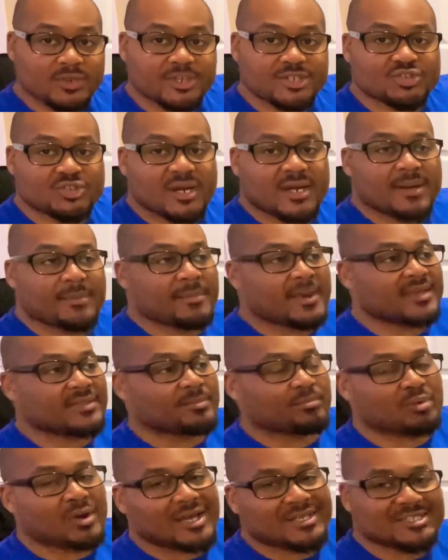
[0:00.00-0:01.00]
trying to make the
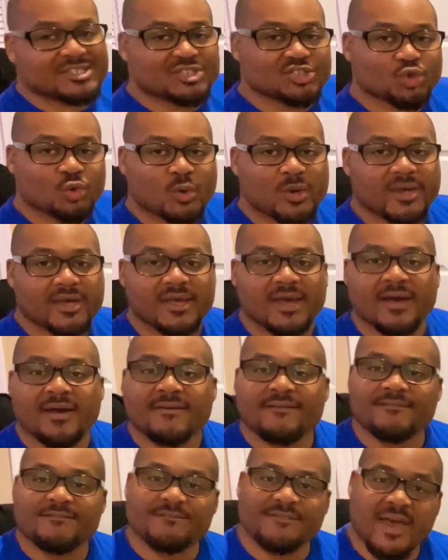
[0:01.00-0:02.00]
process quick,
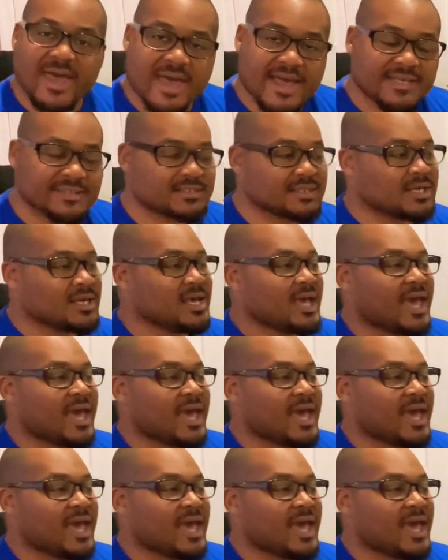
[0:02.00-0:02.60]
fast,